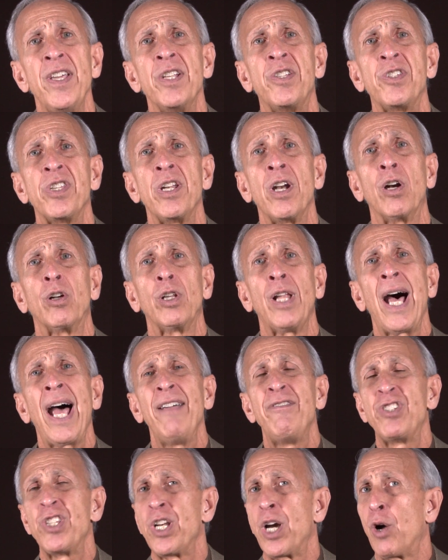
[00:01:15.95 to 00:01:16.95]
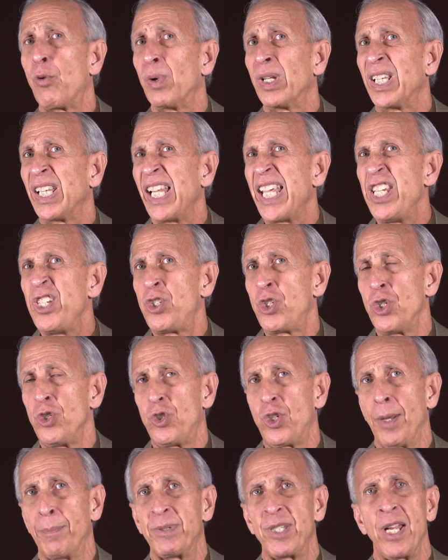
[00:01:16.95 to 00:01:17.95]
It's in our lives, in our
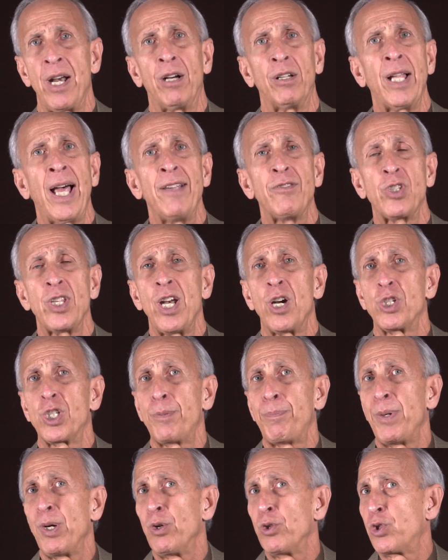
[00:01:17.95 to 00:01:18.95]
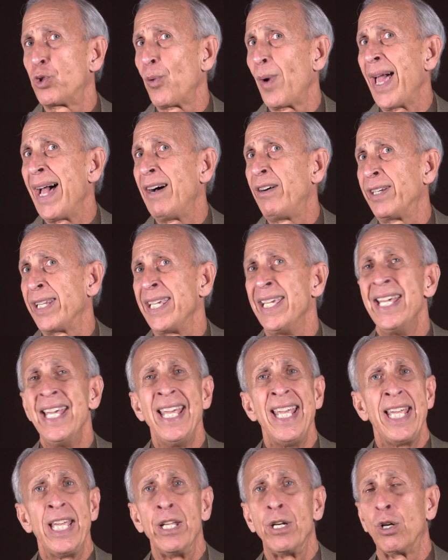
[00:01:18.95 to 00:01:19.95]
relationships, in our lives, in our spirituality,
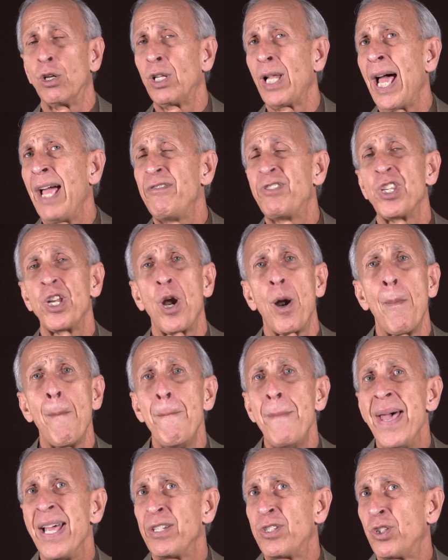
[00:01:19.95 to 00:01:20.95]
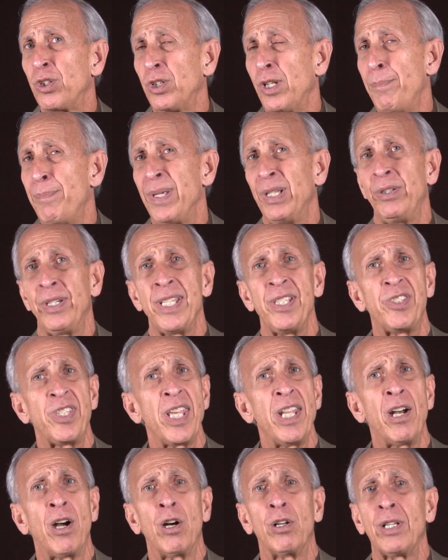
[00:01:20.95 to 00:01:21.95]
in our lives, in our mental abilities,
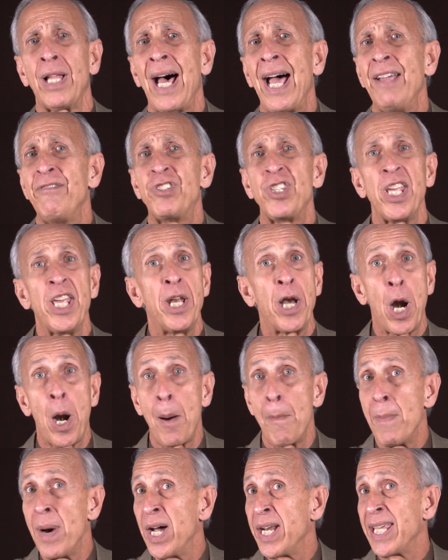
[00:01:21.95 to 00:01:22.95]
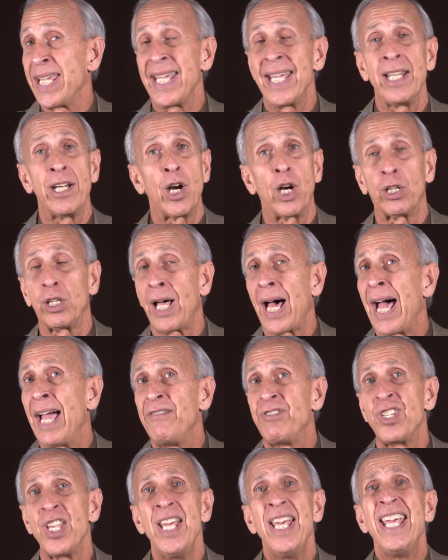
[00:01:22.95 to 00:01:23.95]
in our lives, in our money, in our
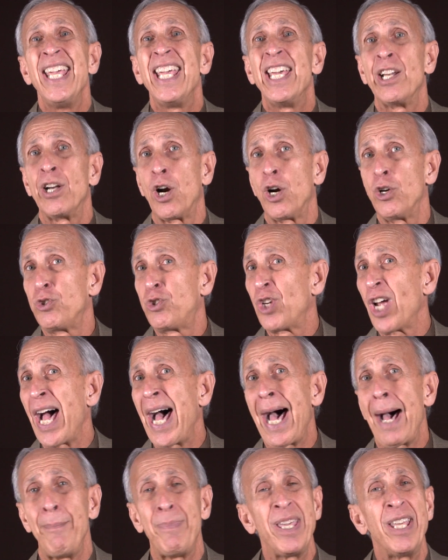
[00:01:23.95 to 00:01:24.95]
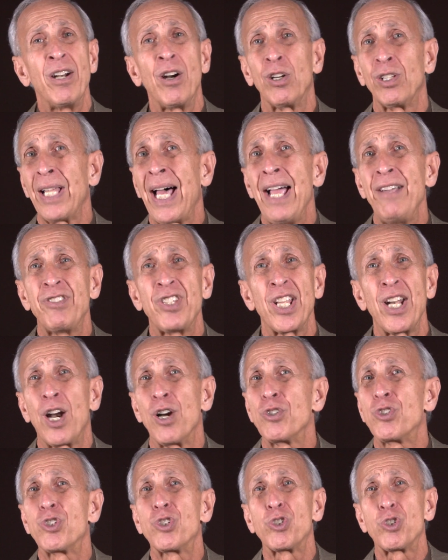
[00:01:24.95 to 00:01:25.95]
lives, in our job, in our lives, in
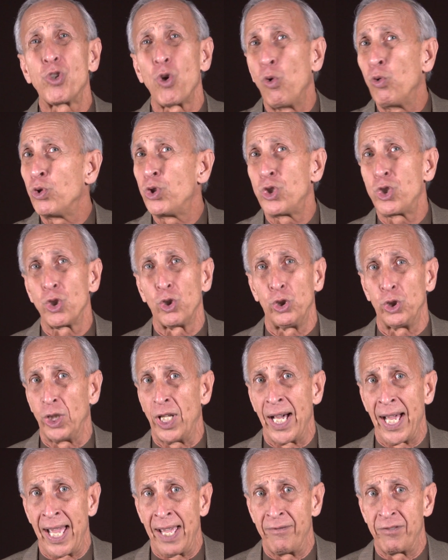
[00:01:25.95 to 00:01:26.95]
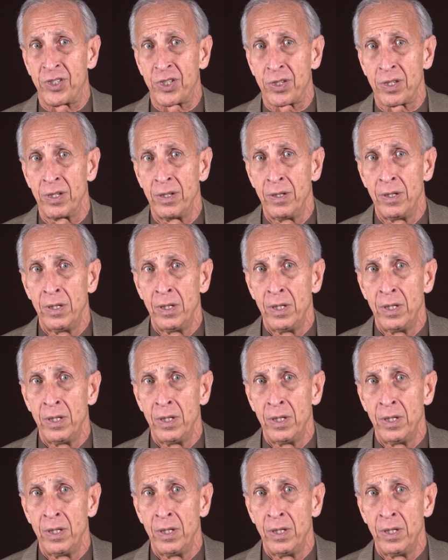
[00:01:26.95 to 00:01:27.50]
our social lives.